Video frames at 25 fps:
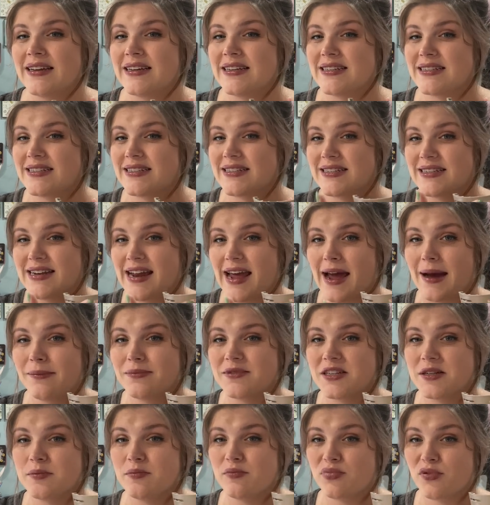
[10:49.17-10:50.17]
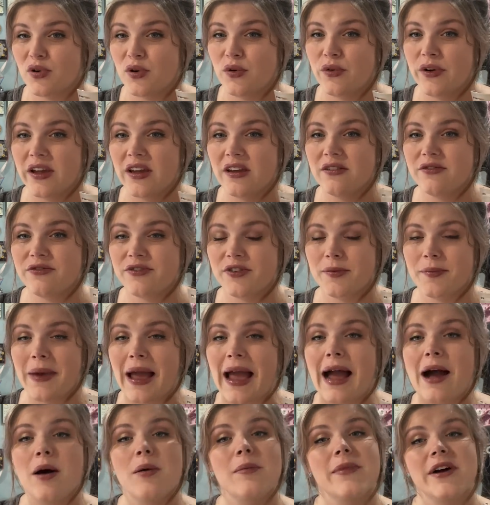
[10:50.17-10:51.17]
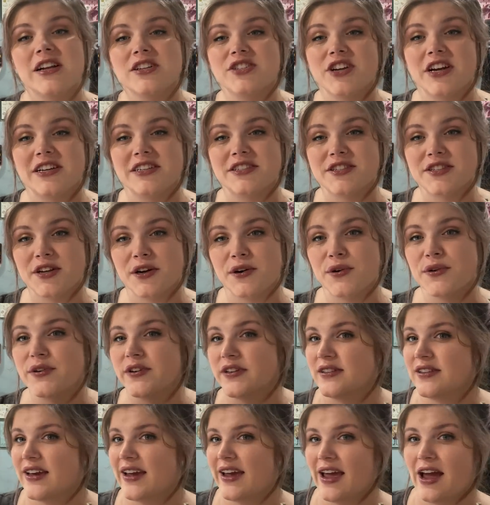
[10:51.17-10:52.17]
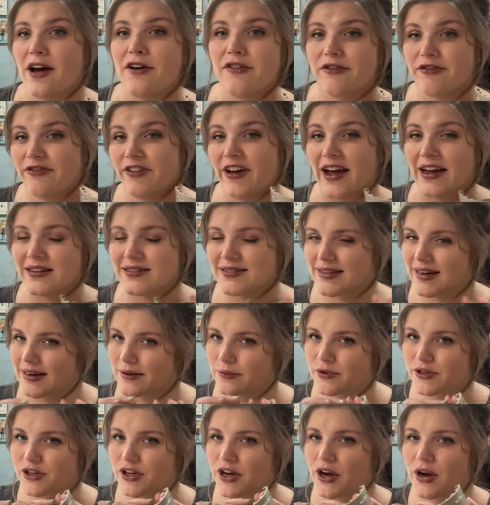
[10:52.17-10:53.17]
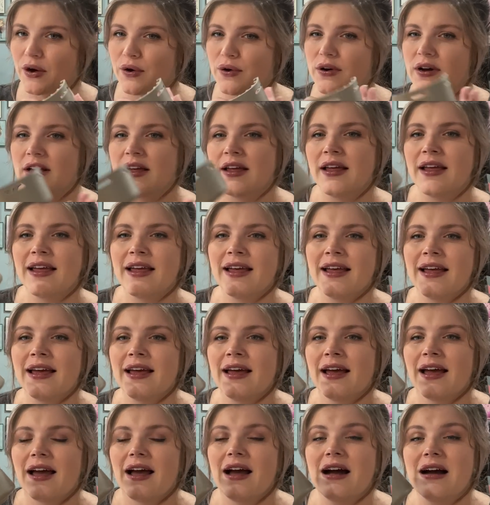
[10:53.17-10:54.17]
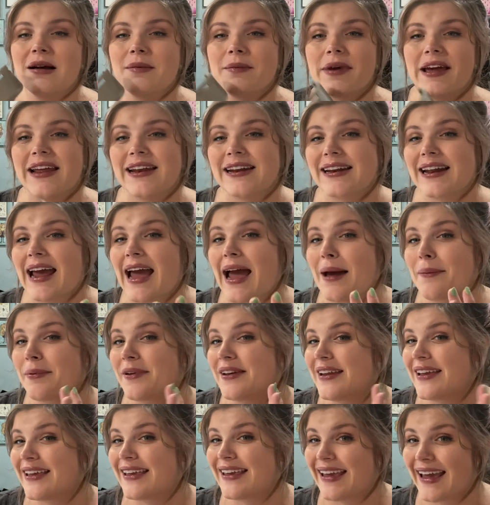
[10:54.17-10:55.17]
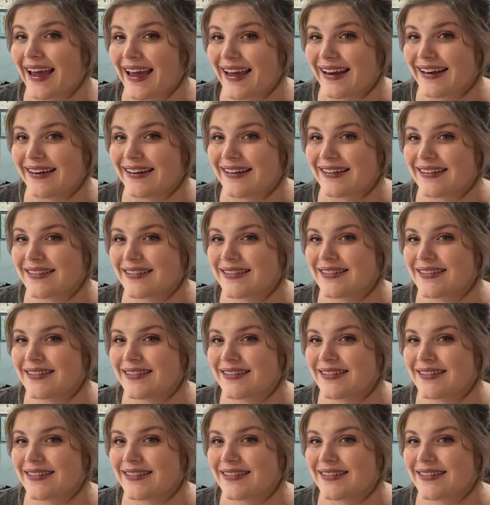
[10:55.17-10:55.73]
snapped and broken from how much I sewed and like how fast I would go. Um, and it happened again.